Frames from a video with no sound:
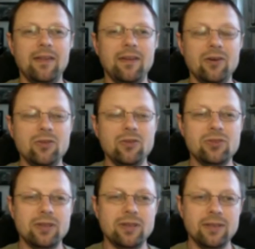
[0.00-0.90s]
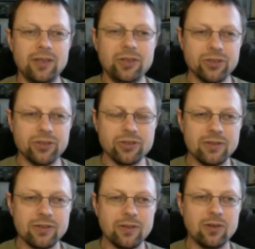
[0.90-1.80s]
those teachers
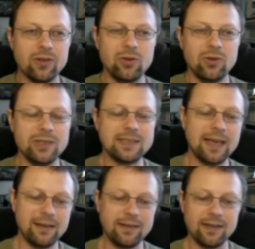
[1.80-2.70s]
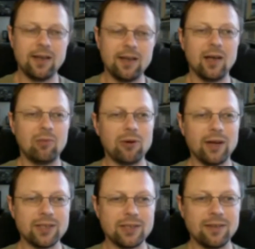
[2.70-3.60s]
who decided that
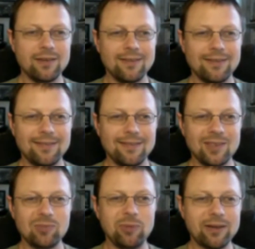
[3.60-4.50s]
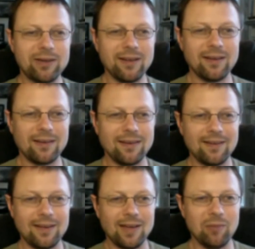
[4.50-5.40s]
collaboration is better than
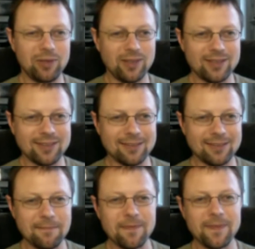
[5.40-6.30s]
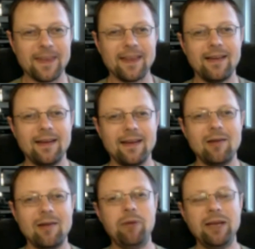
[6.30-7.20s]
competition
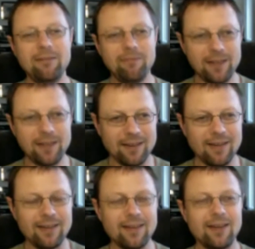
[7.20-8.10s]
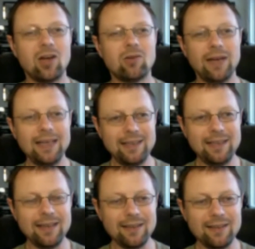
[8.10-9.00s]
benefited a great
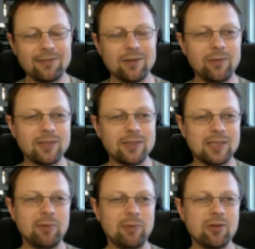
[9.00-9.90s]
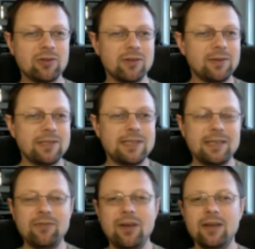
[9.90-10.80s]
deal from this exposure. They
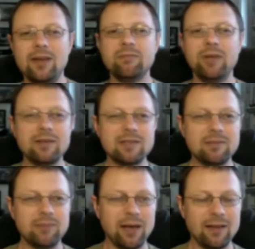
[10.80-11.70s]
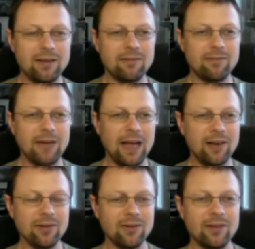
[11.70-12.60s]
received tremendous amount of
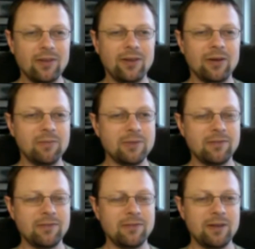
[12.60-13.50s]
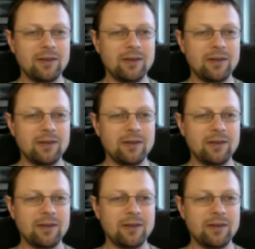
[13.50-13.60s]
value in terms of